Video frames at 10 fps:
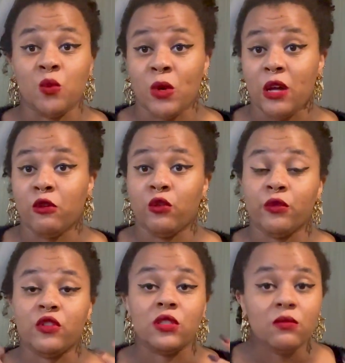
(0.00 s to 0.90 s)

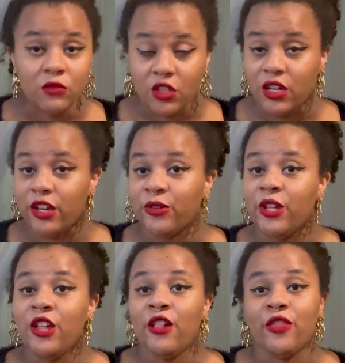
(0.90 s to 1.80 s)
werewolves, you know,
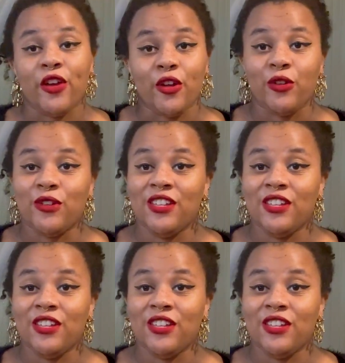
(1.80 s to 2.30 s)
the,